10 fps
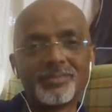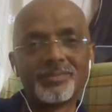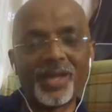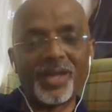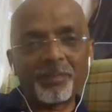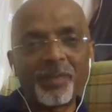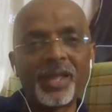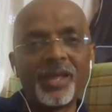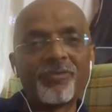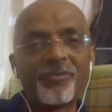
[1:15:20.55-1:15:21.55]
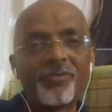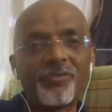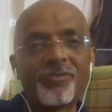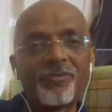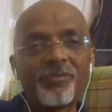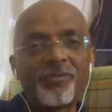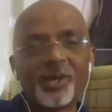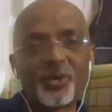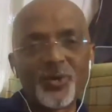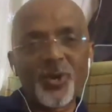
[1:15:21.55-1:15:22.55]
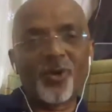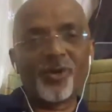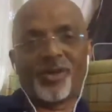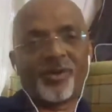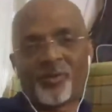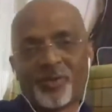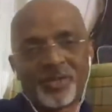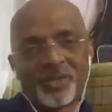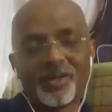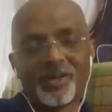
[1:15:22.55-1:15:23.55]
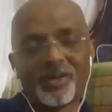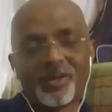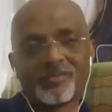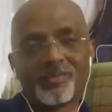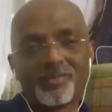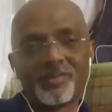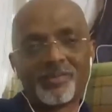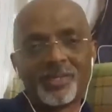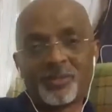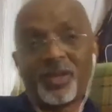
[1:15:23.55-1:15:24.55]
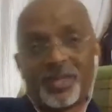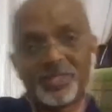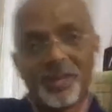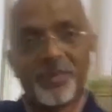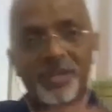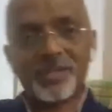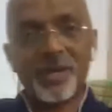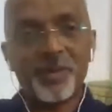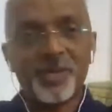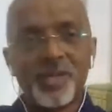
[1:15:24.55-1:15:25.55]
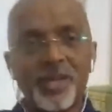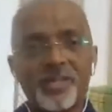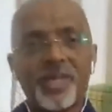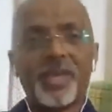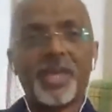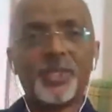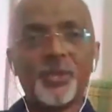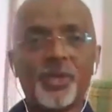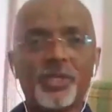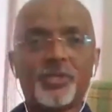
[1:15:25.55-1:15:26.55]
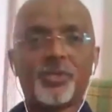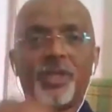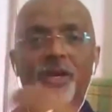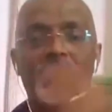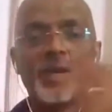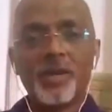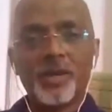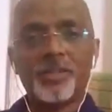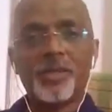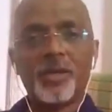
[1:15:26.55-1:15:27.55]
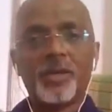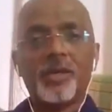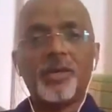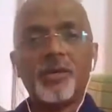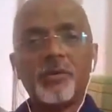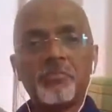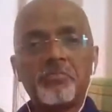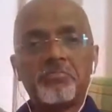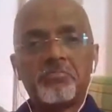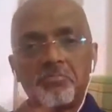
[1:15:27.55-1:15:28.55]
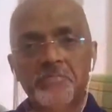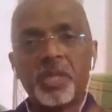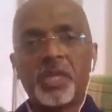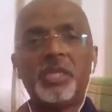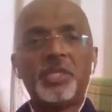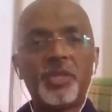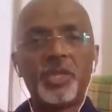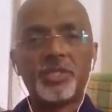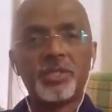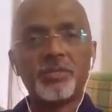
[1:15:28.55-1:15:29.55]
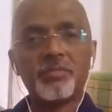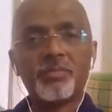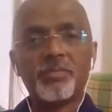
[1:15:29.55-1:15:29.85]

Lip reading: Why? Because they play a figurehead role over here. It's very interpersonal because they get you into the initiation,